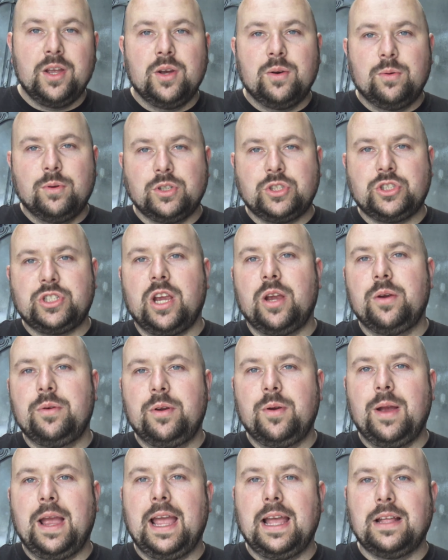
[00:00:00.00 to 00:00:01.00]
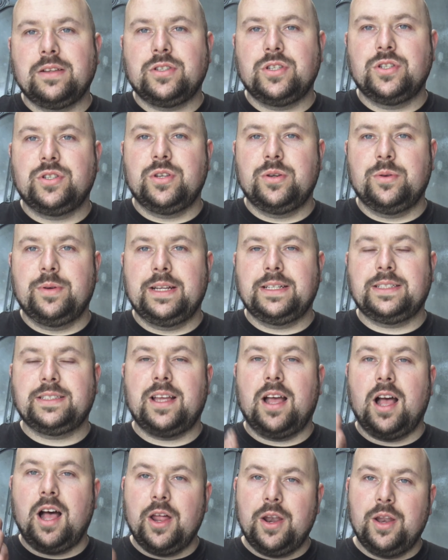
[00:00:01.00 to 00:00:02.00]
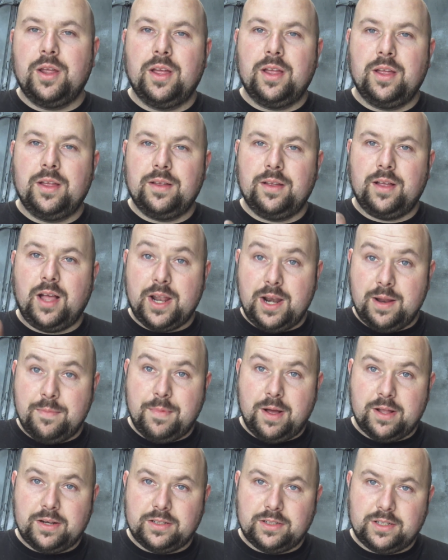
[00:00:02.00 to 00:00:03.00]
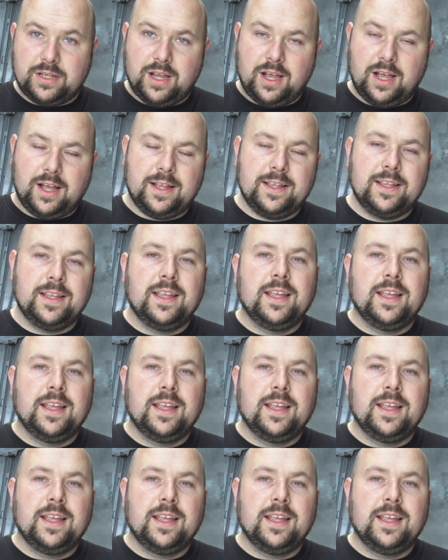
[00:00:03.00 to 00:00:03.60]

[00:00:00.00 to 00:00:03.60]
We'll show you how to do it on a modern car.